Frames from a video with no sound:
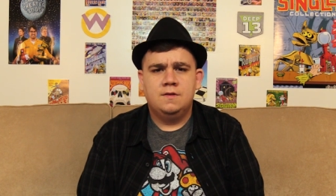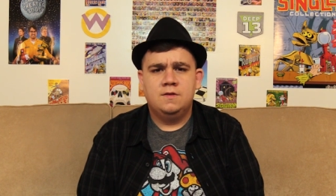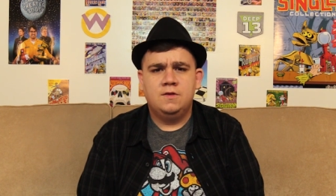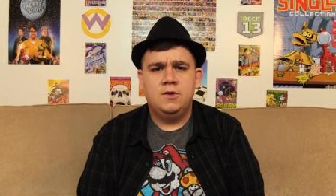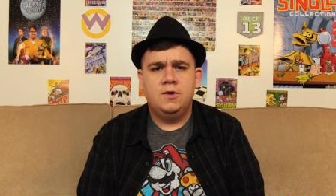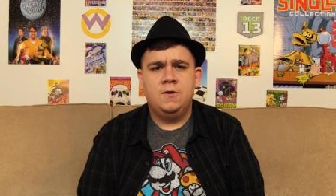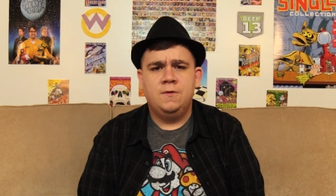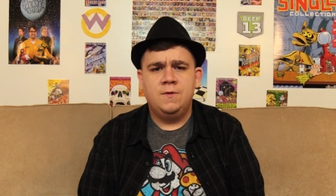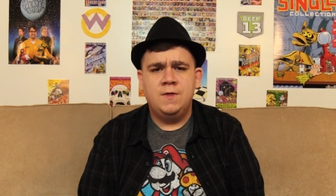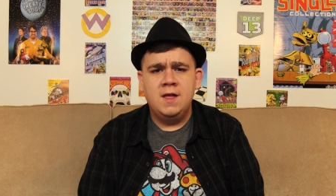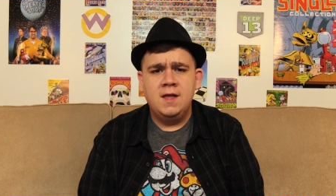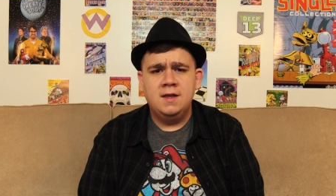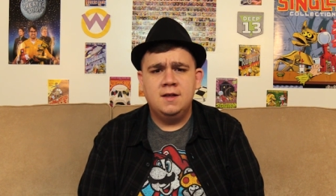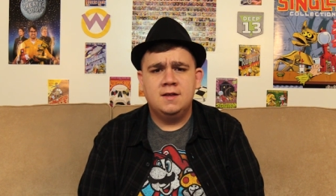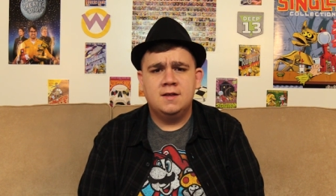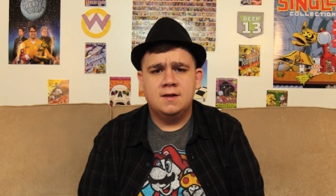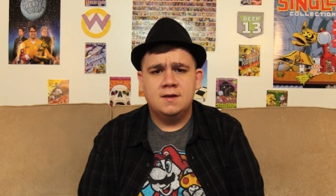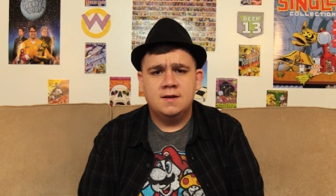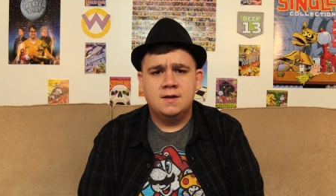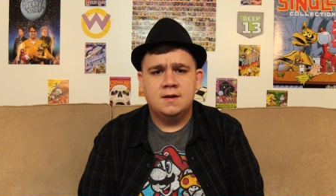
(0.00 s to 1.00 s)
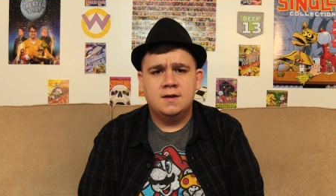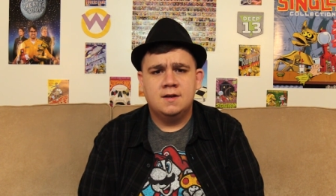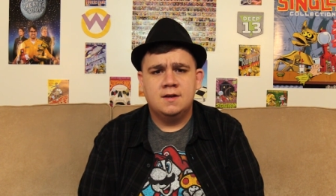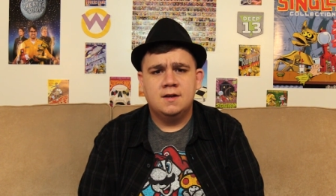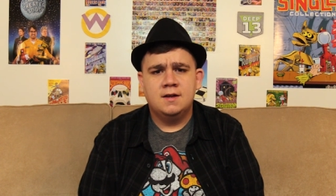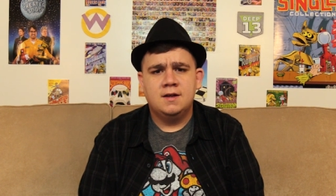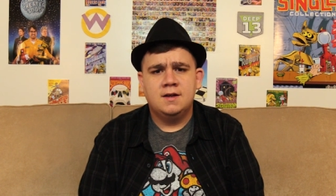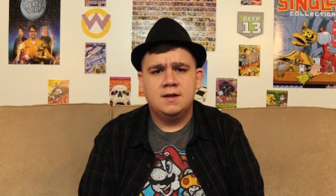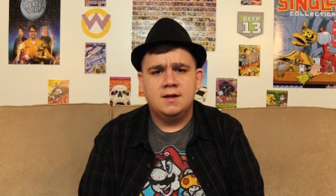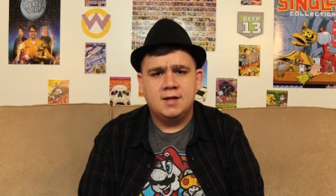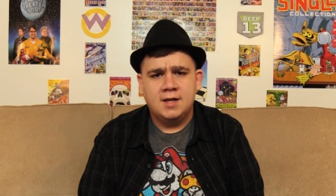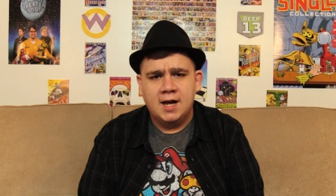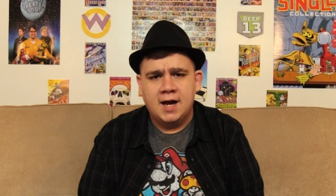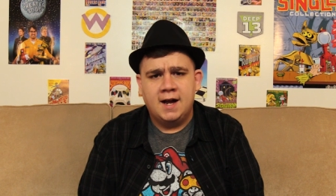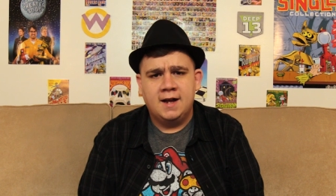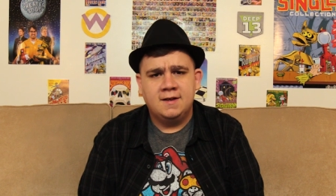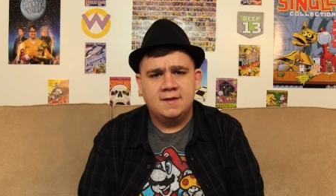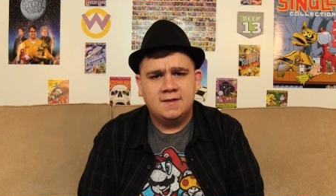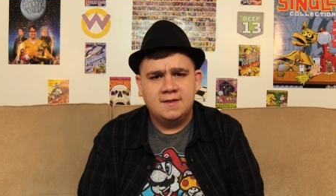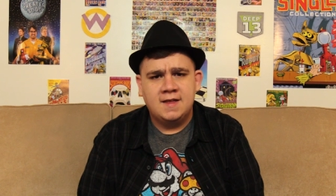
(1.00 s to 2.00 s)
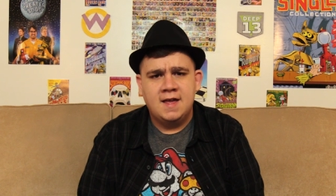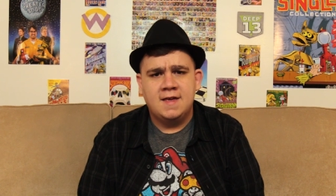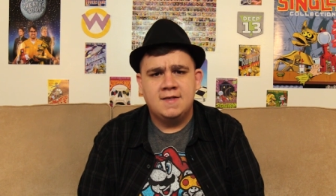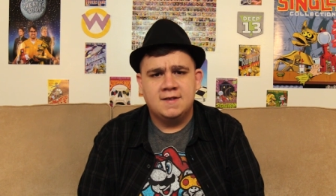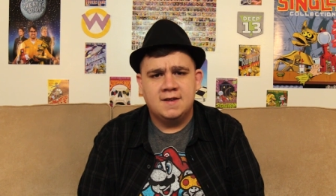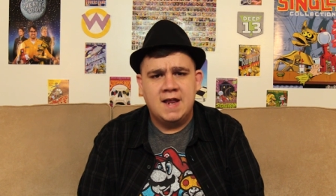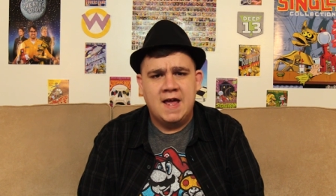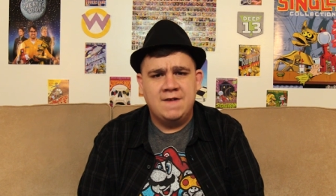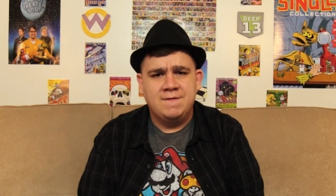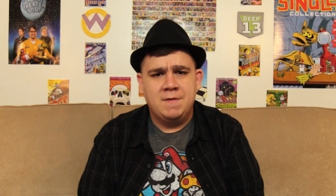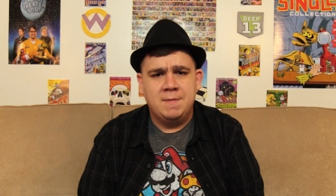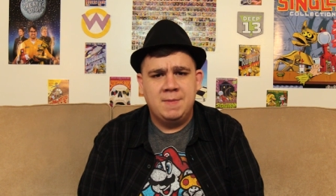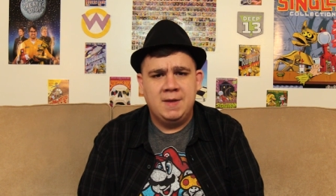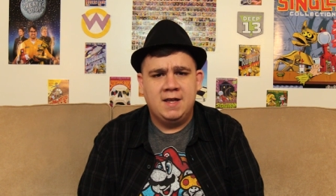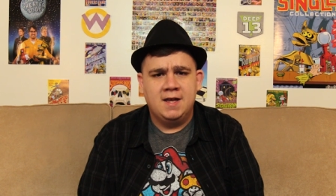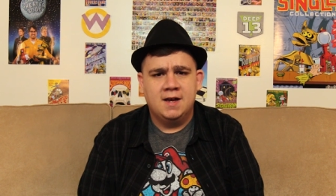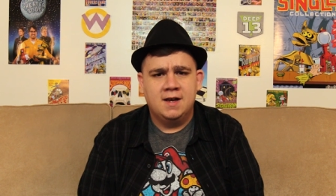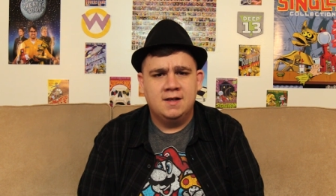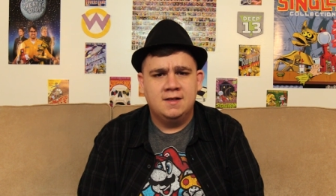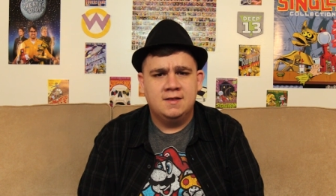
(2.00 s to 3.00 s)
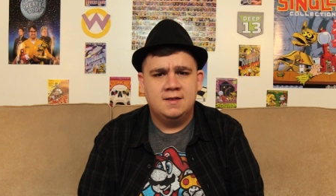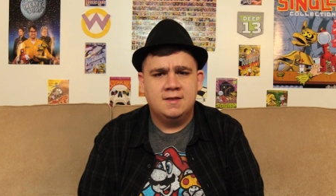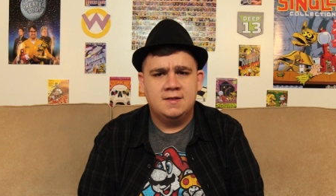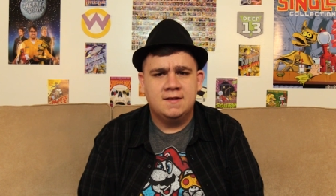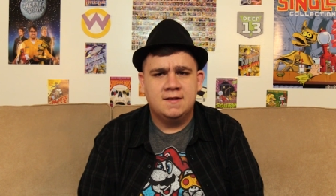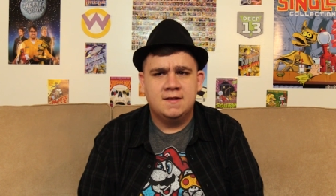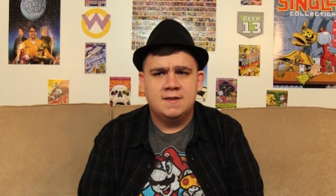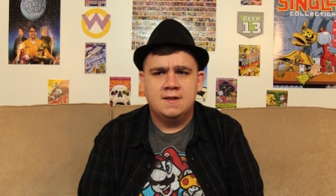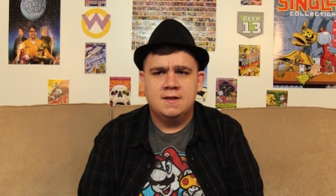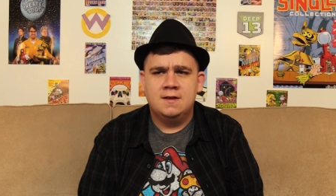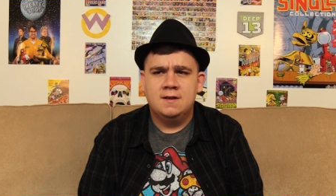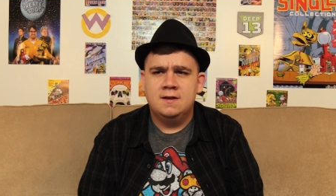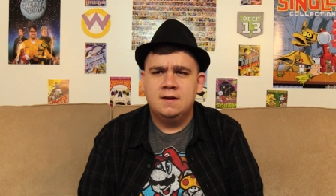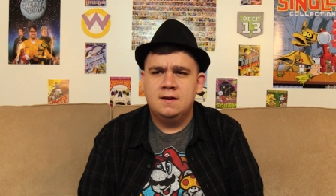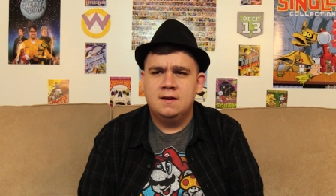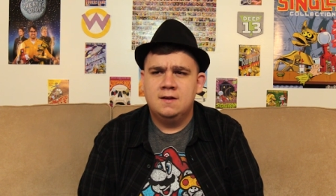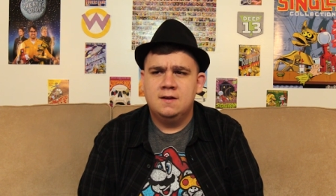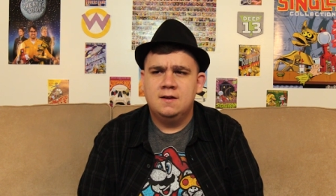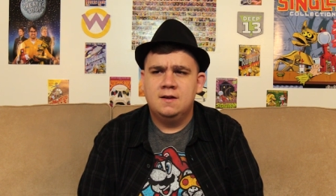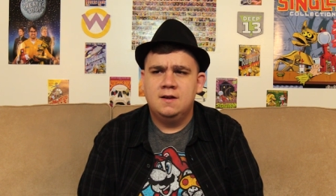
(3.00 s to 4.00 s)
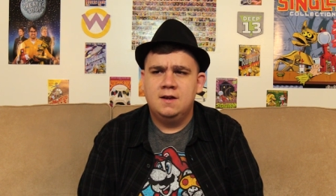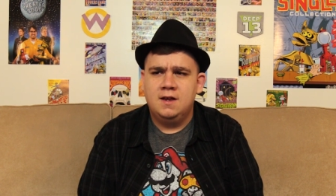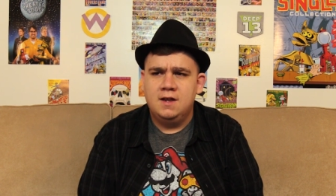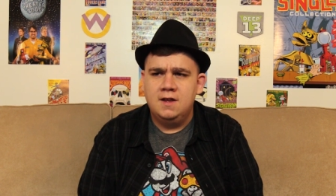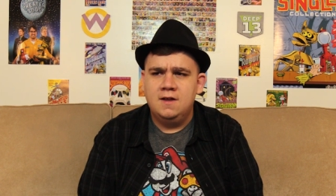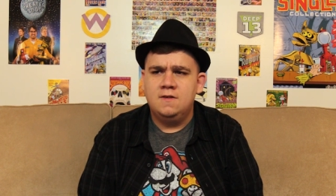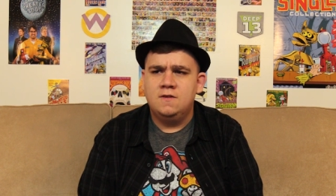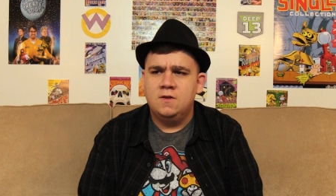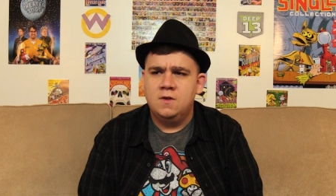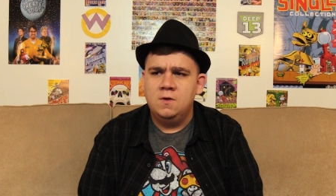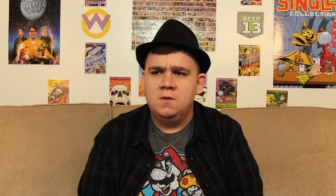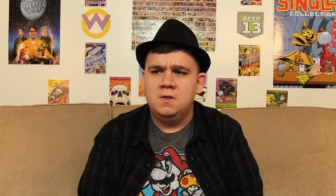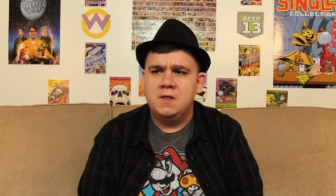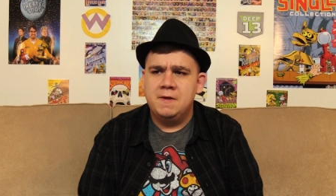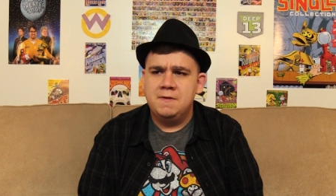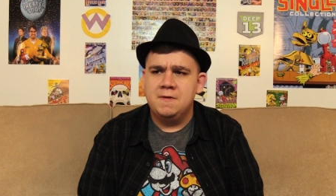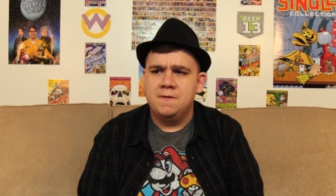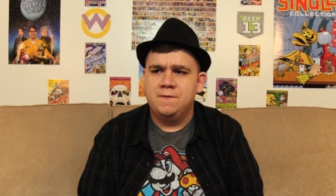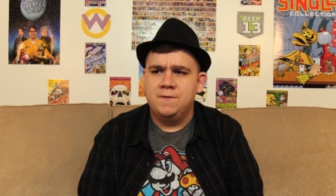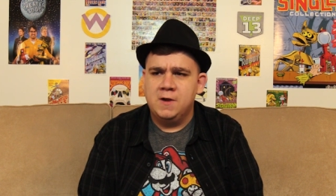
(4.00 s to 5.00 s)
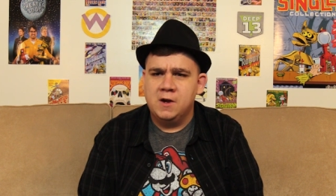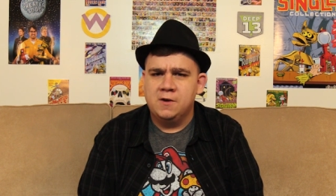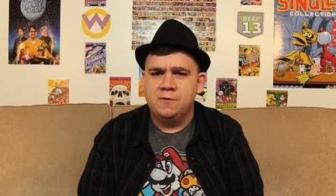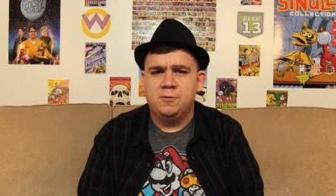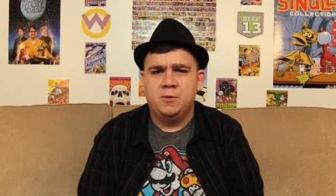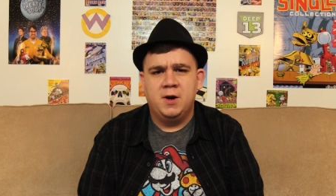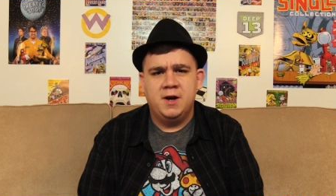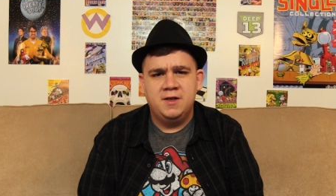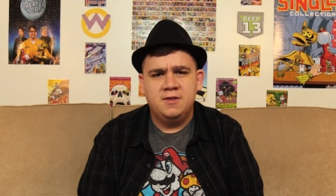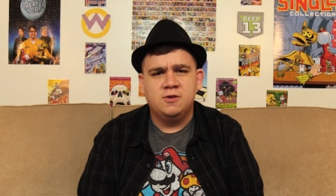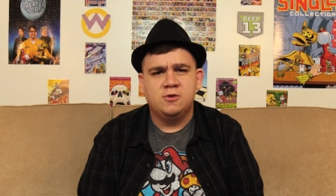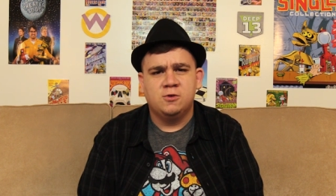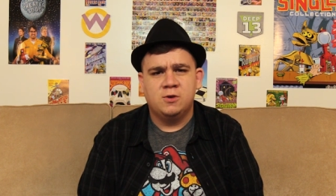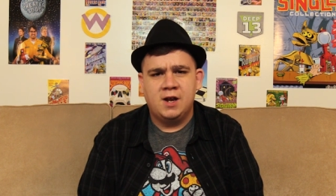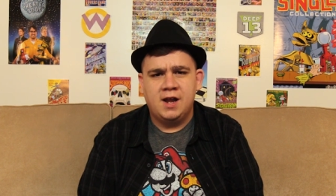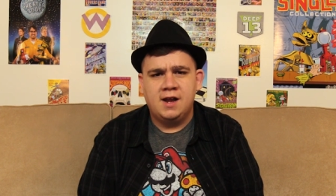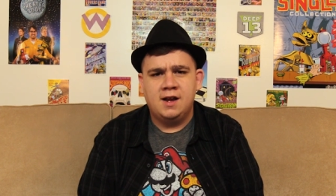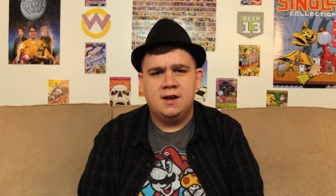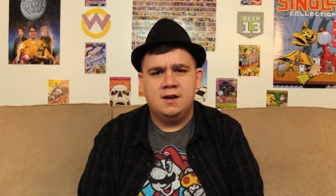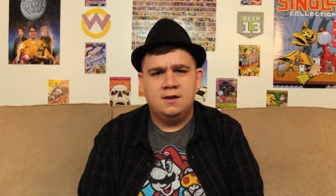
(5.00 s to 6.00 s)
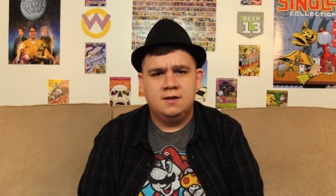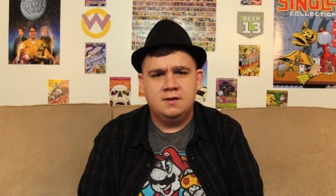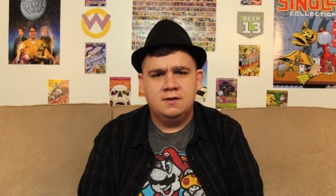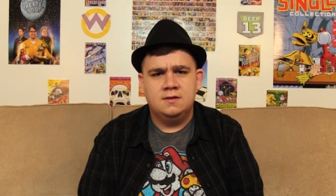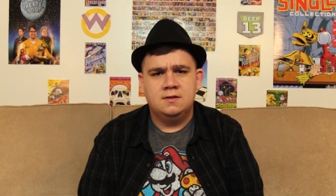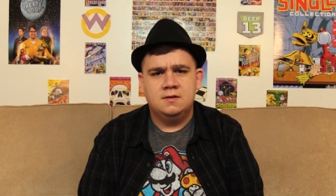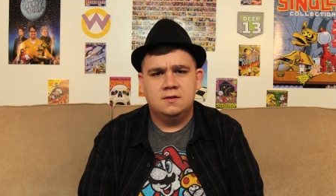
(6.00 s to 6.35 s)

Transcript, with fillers: Do you think God stays in heaven because he too lives in fear of what he's created?